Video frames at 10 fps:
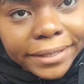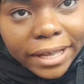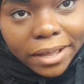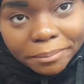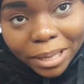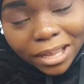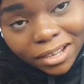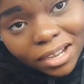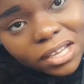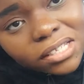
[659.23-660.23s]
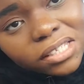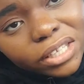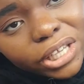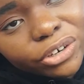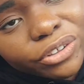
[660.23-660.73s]
I'm back, guys. It's
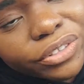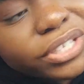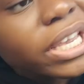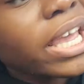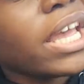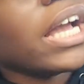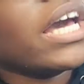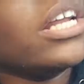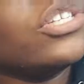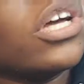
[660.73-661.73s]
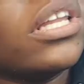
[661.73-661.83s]
later in the day. I kind of took